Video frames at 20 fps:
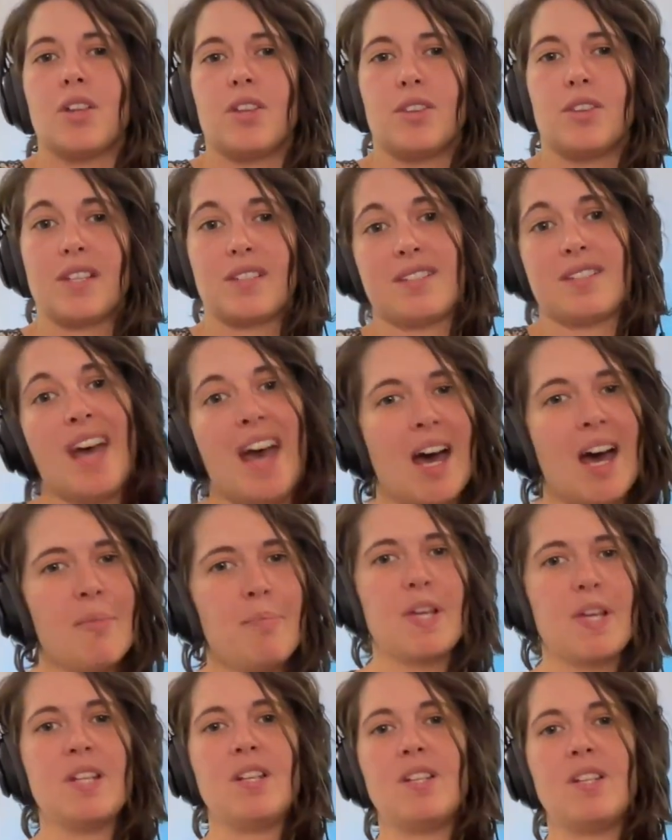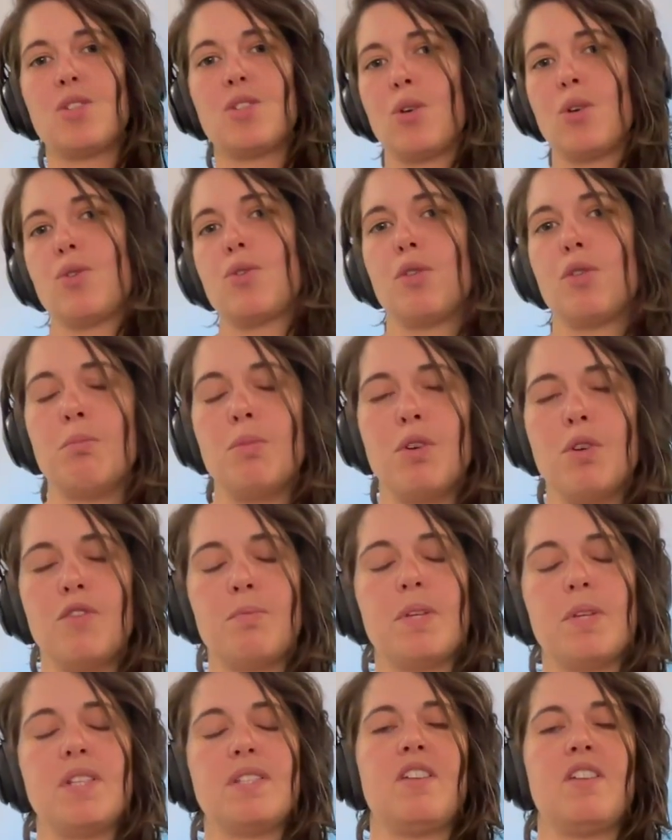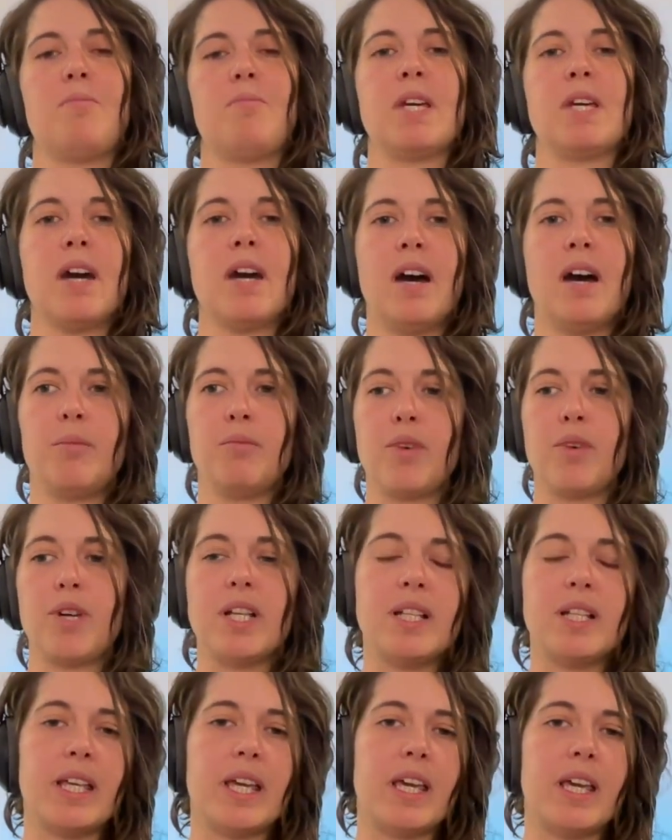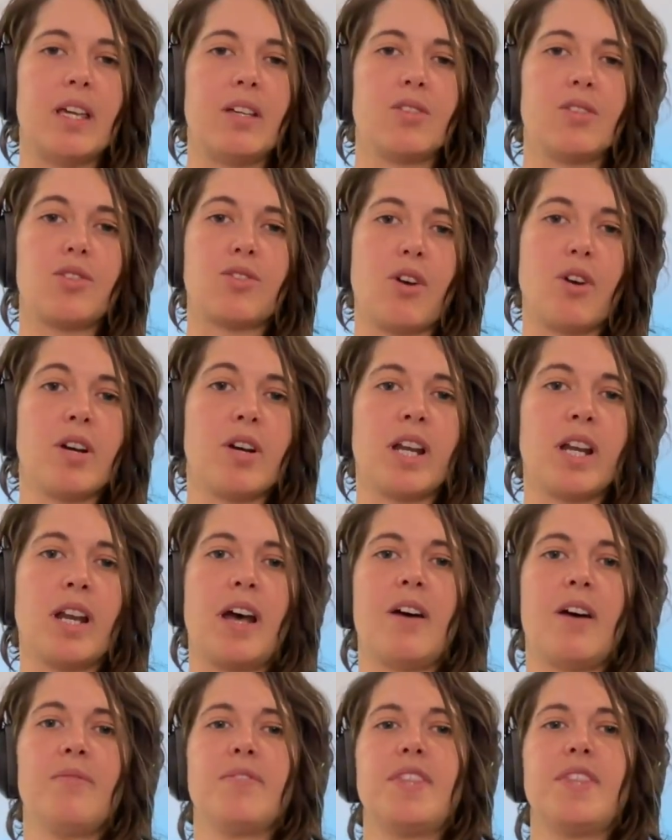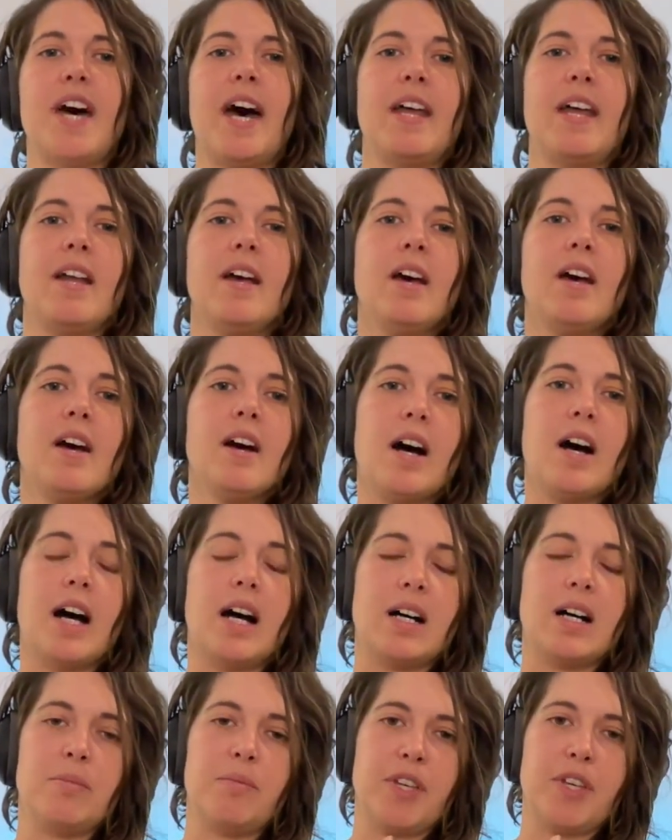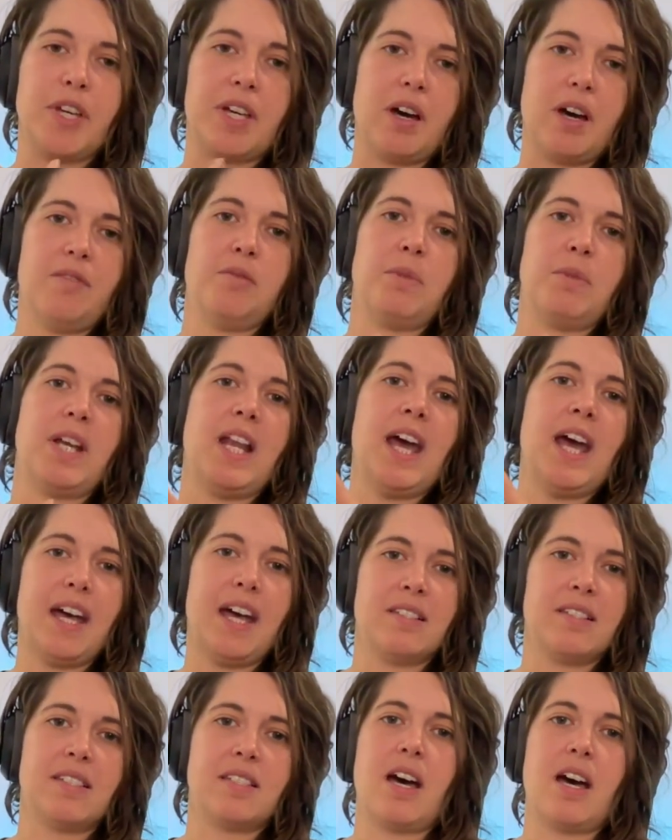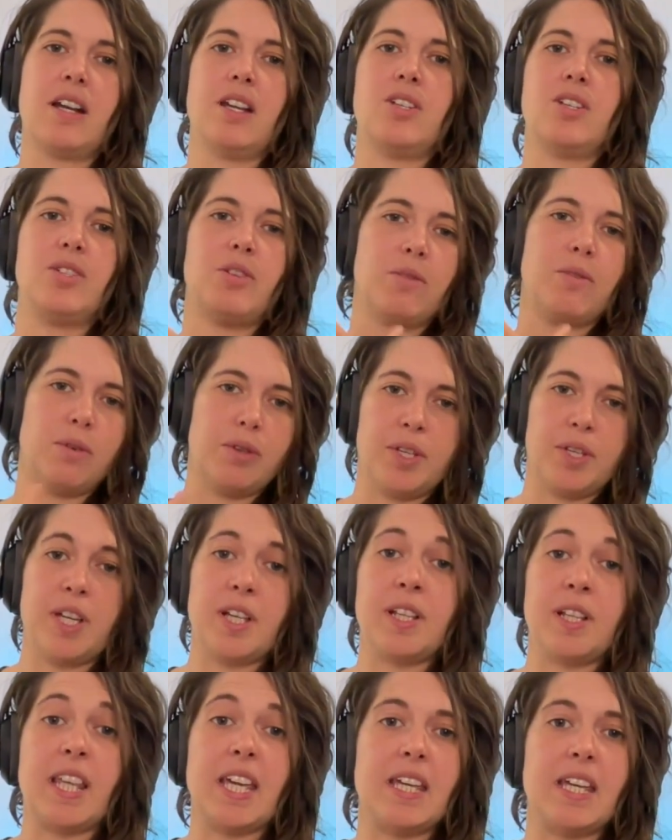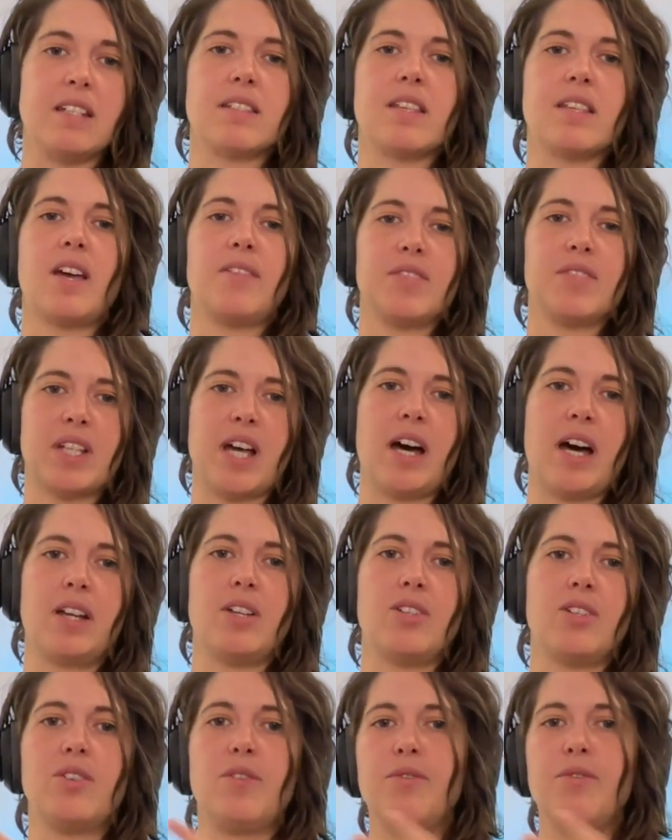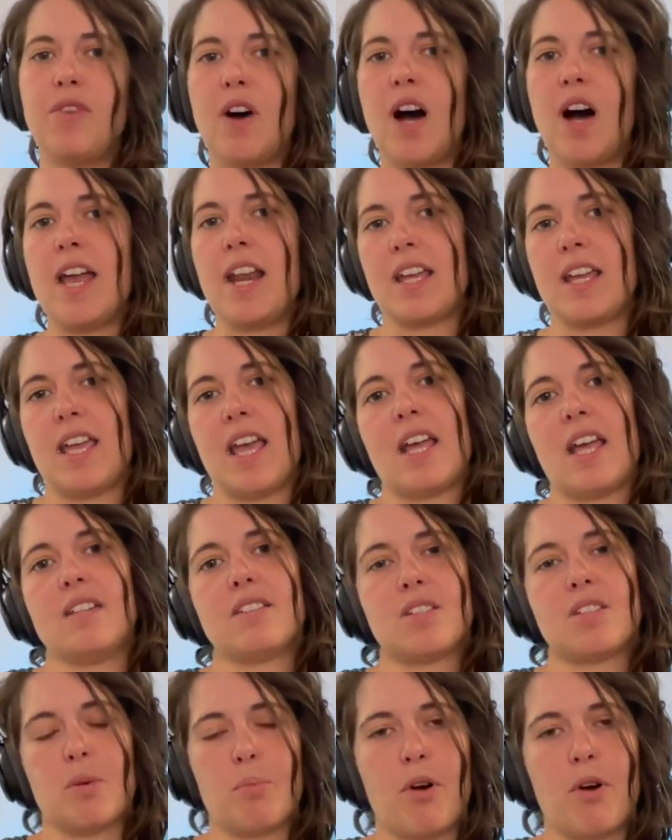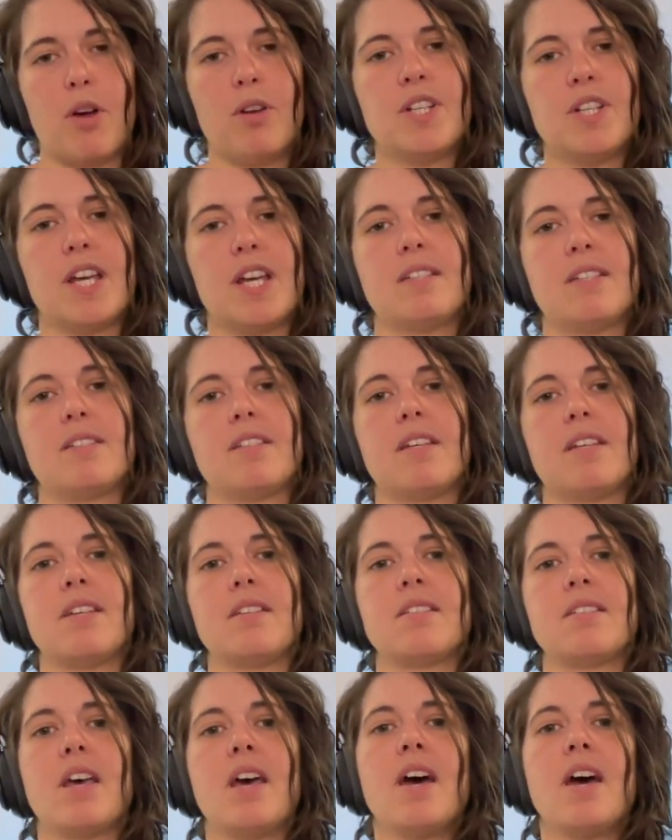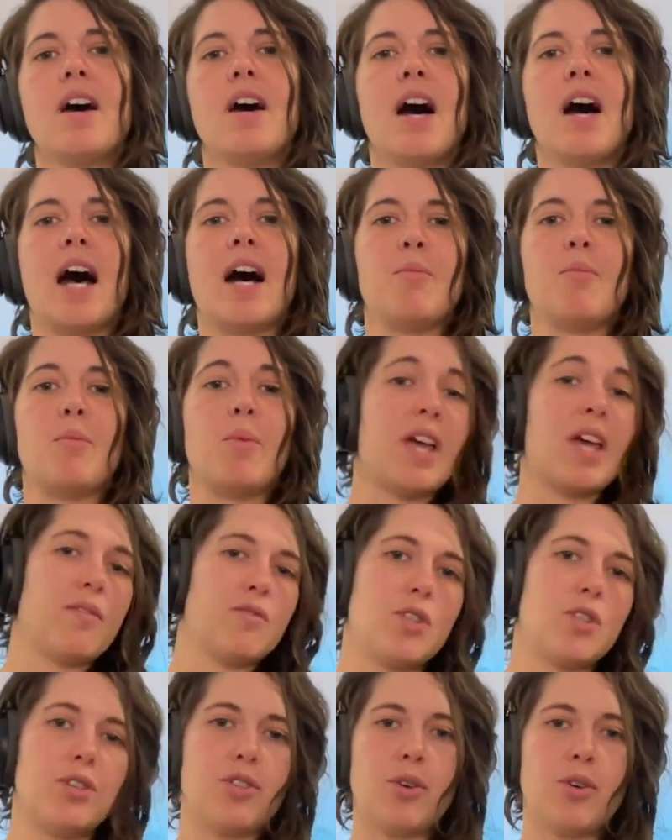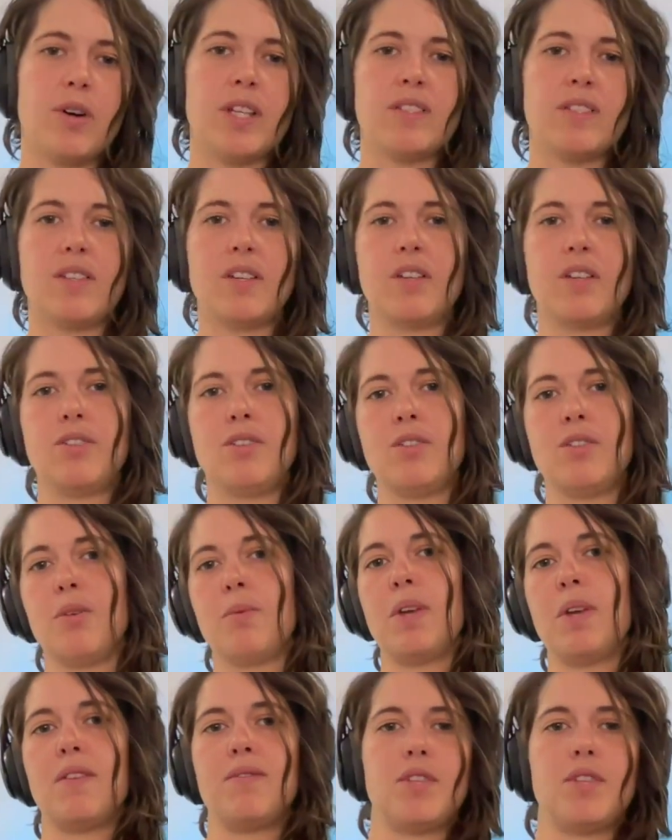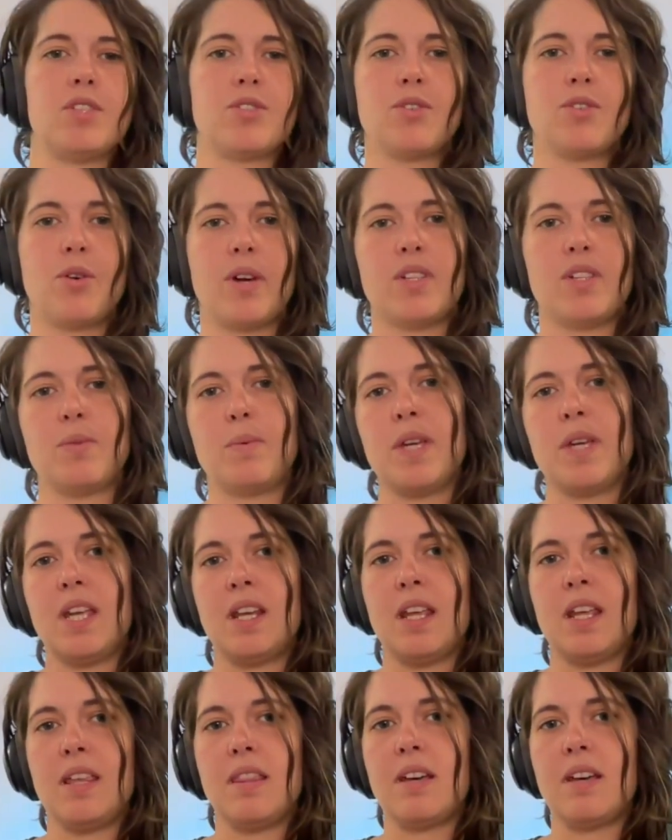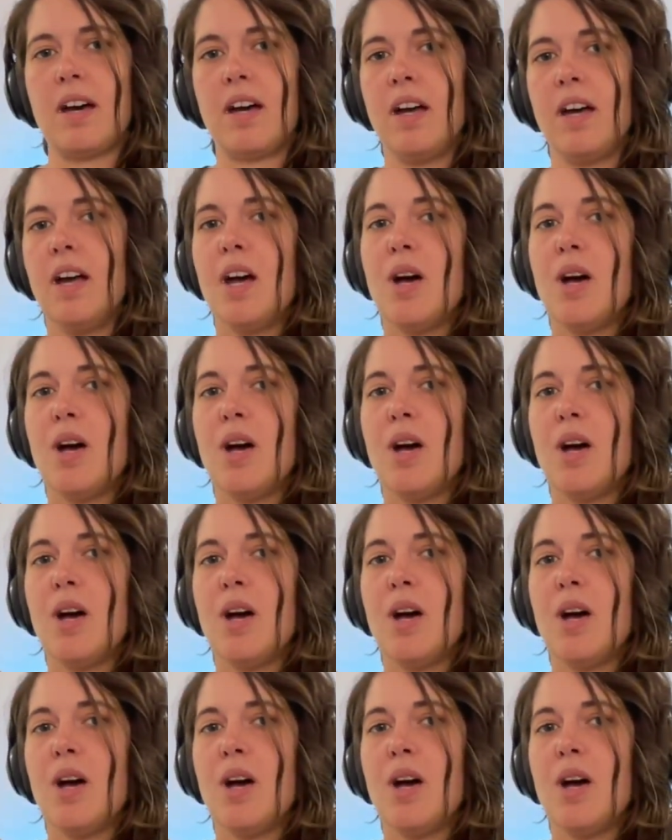this has happened and social movements have become really strong enough that um, the government has started to, or the elites have started to fight against the protesters, um, we have two choices. You know, we have this choice we can either